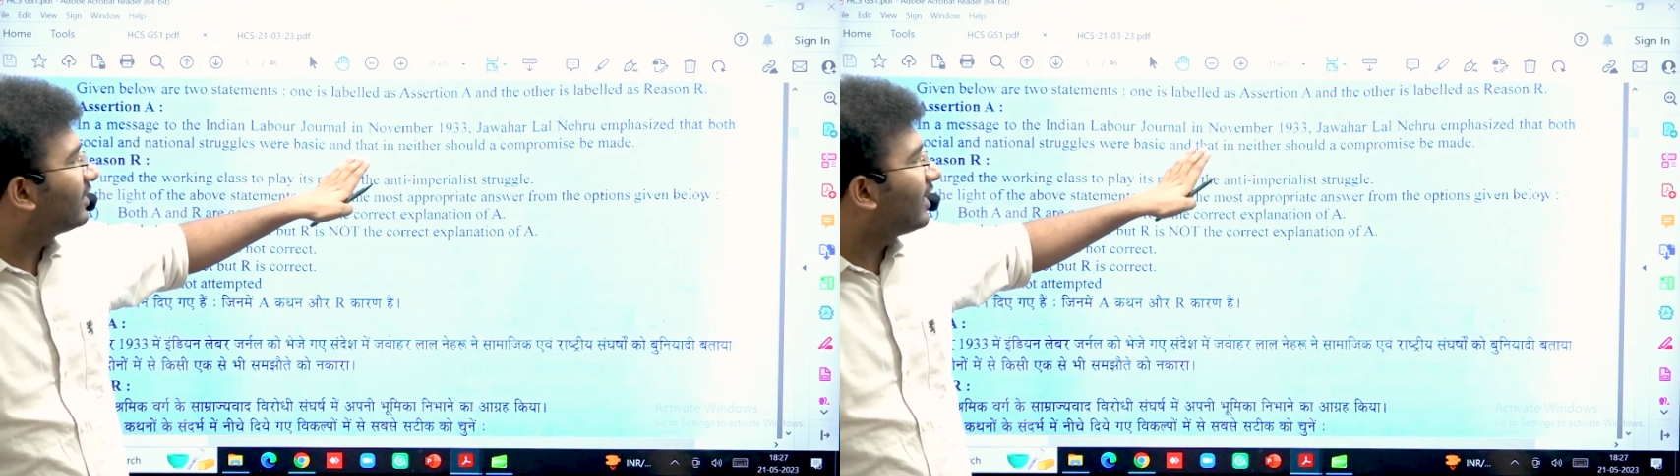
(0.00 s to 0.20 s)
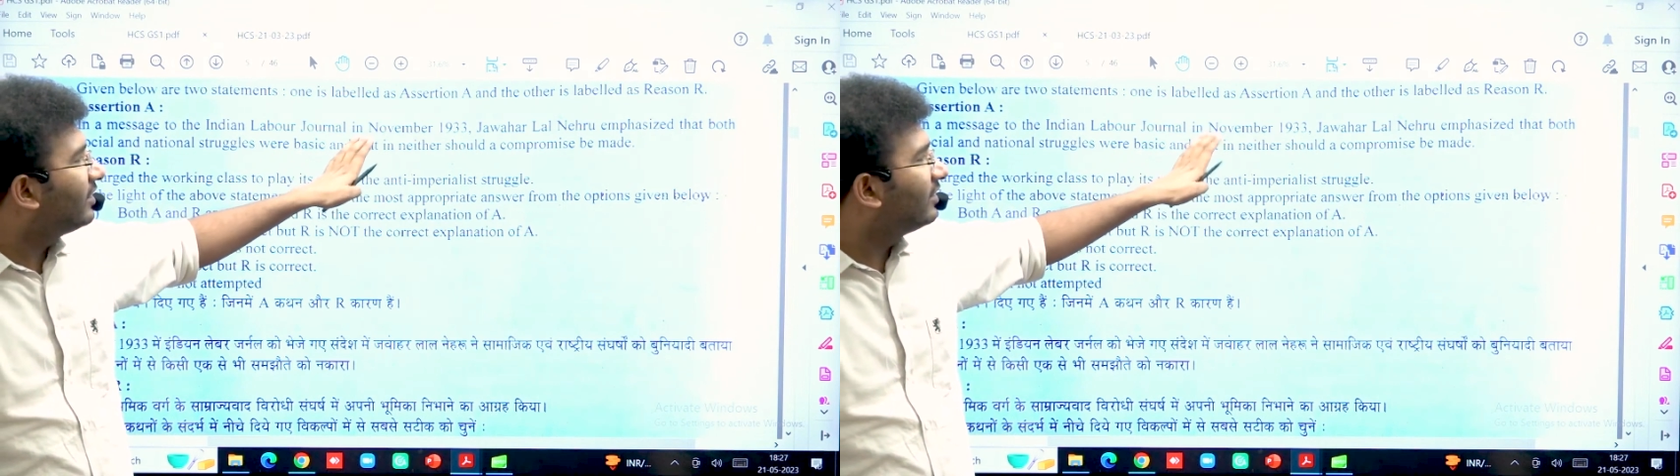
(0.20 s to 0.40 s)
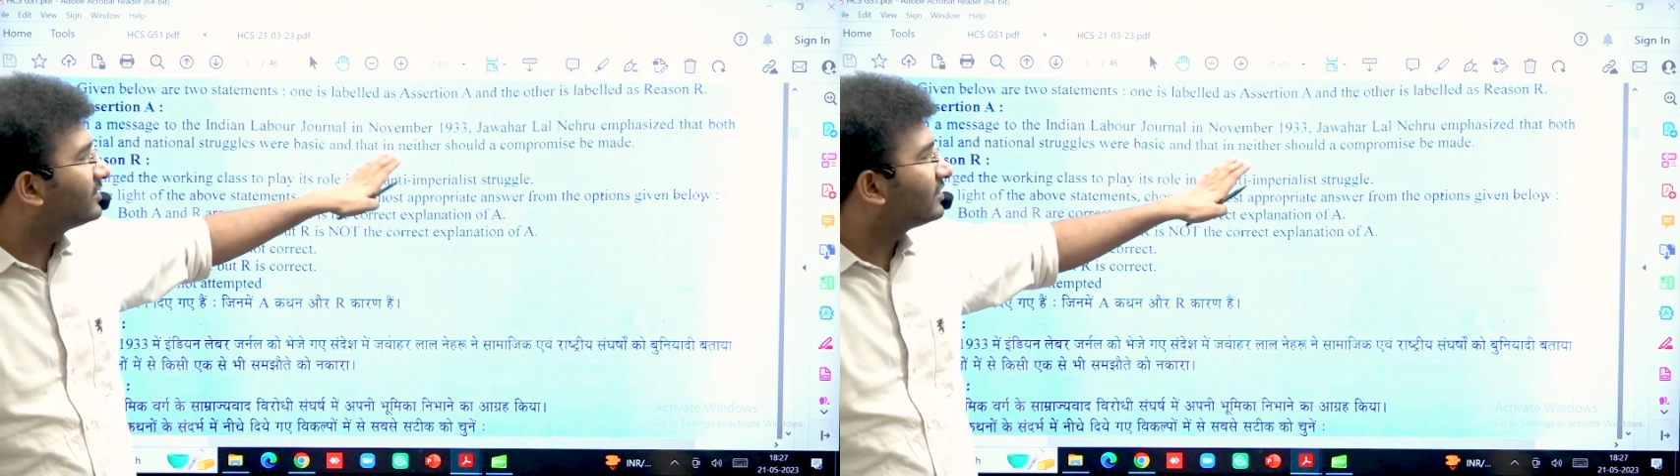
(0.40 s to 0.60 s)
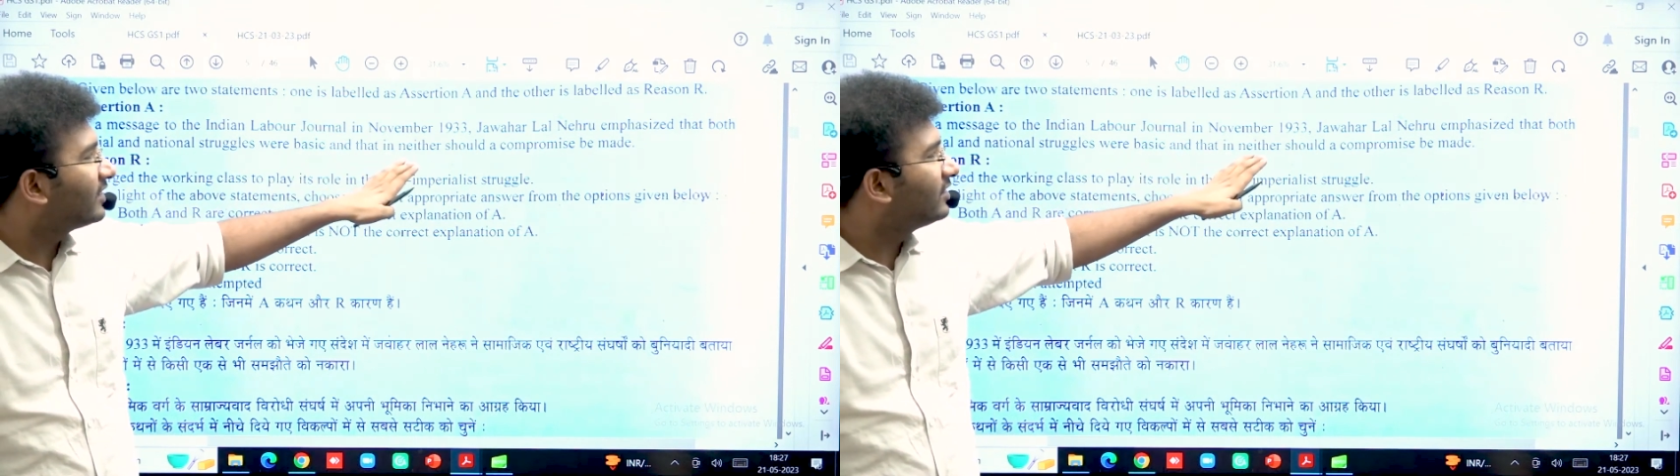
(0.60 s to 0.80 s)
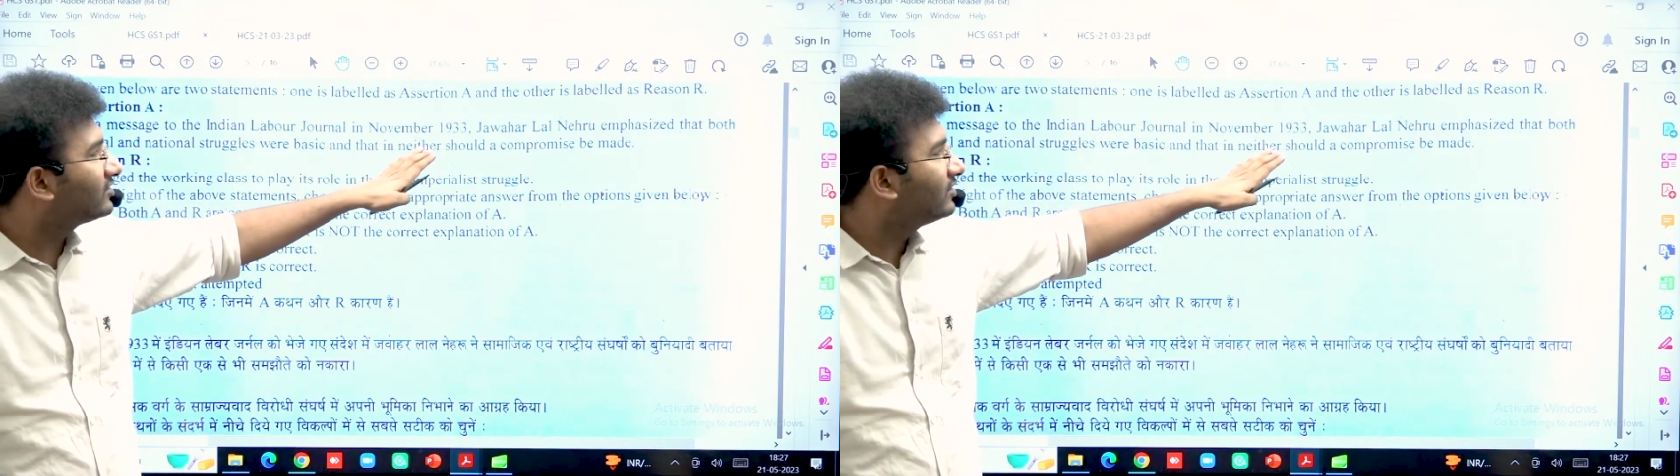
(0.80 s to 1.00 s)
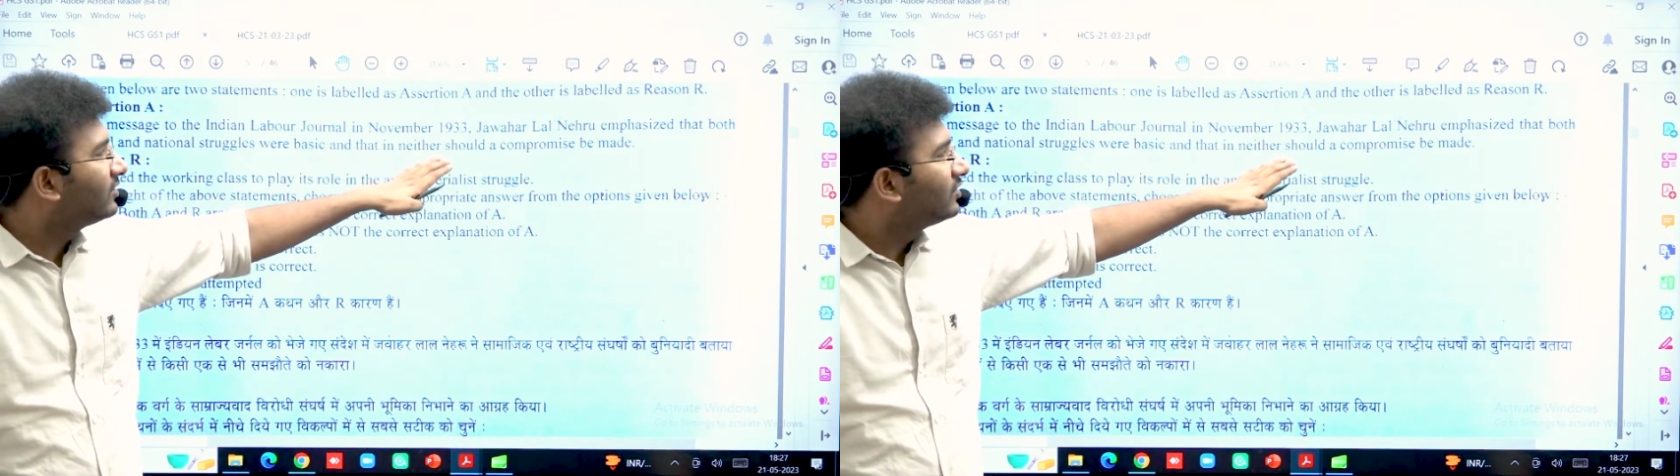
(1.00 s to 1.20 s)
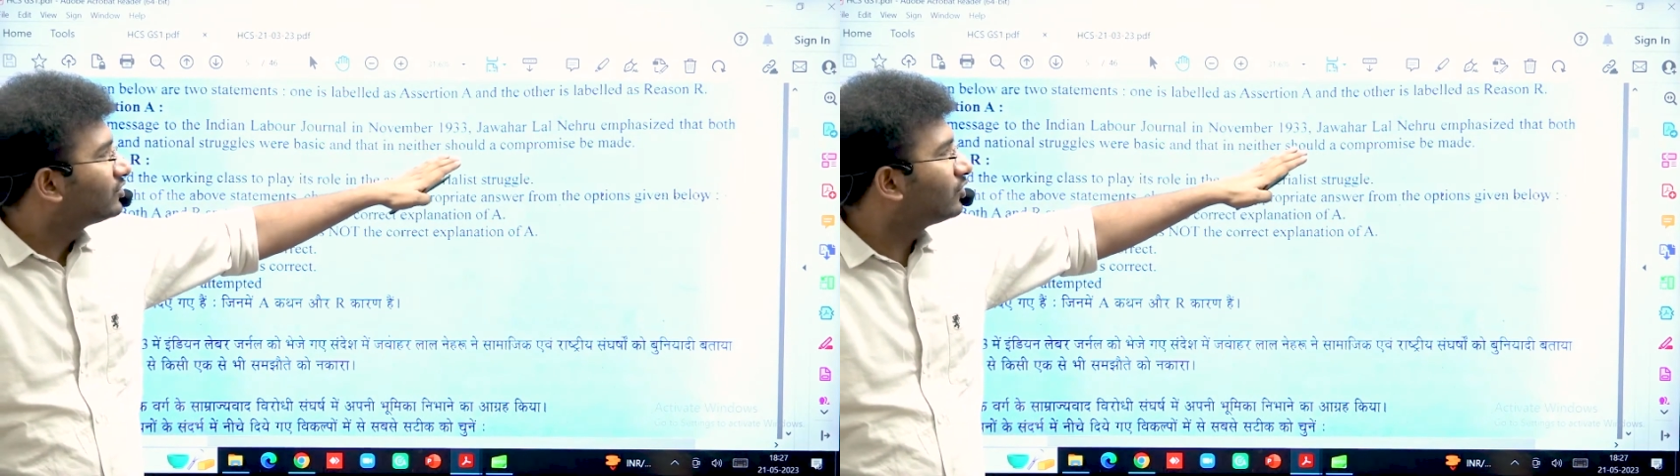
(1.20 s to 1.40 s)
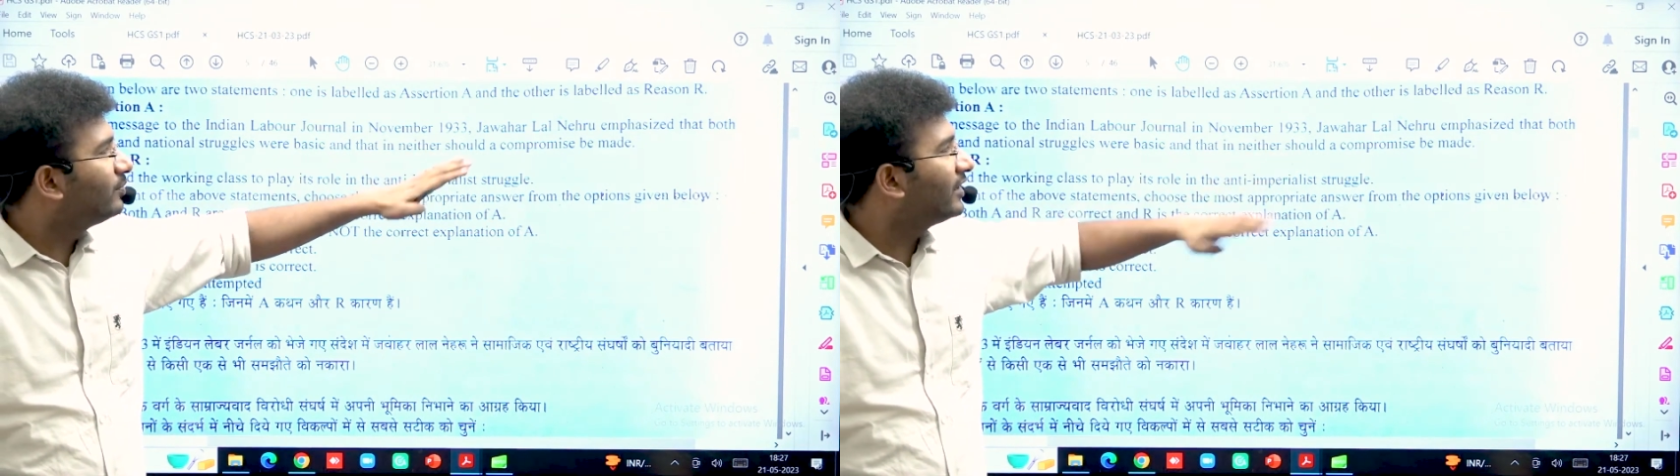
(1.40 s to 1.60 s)
and it is neither
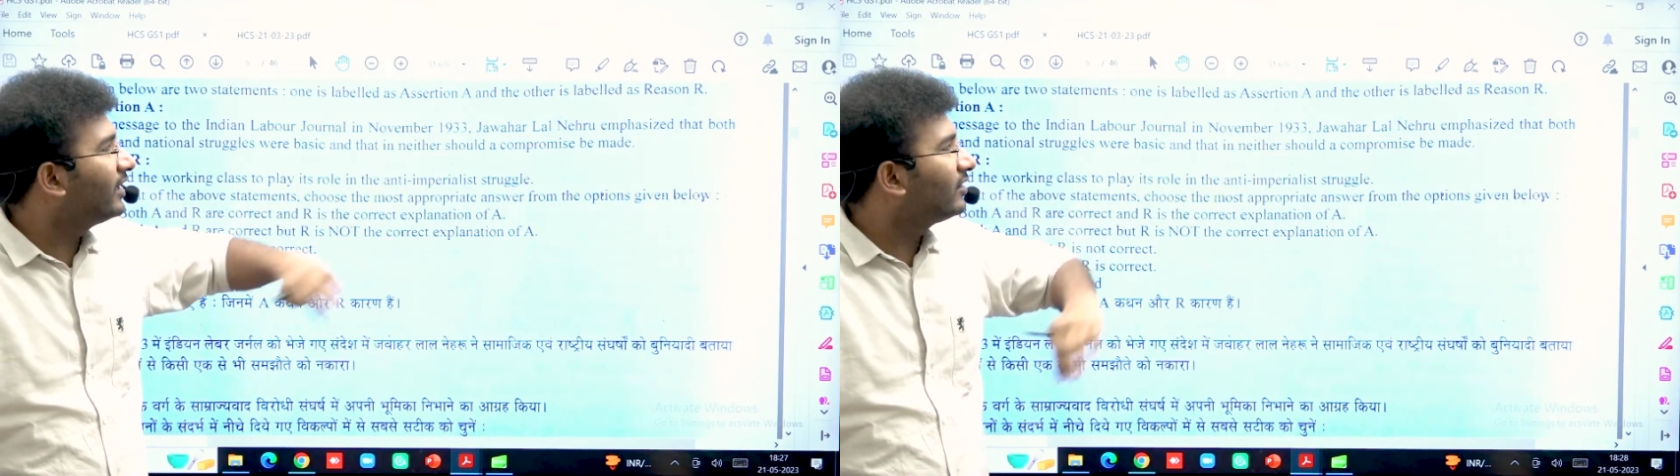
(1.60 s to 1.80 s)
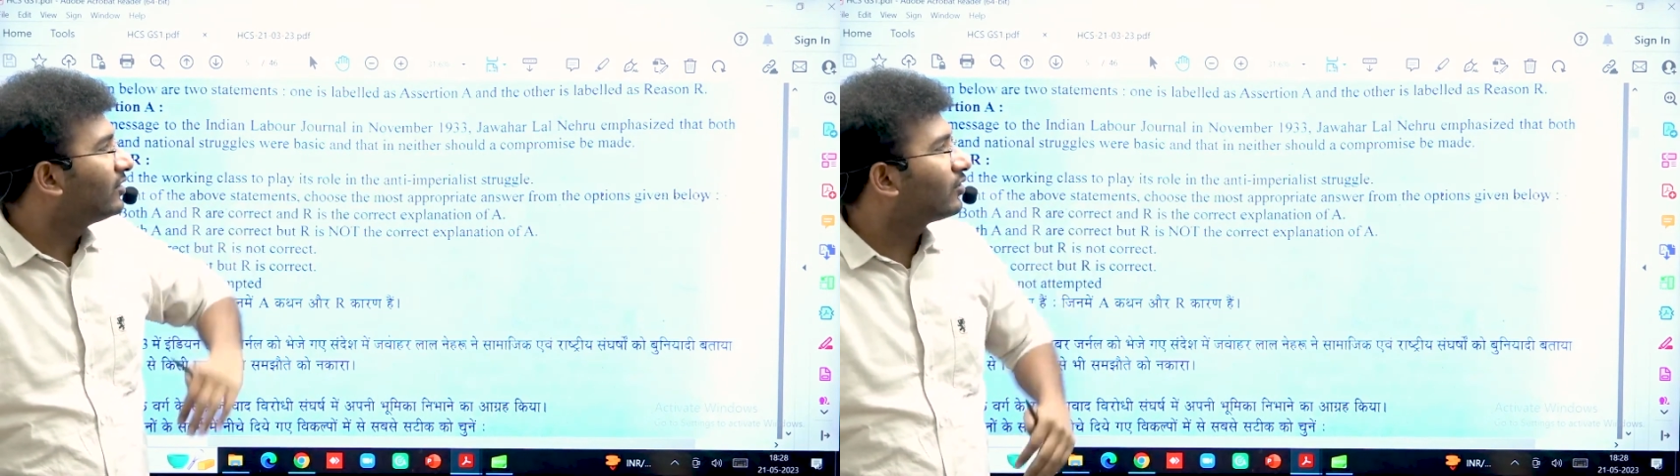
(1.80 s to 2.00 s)
should be a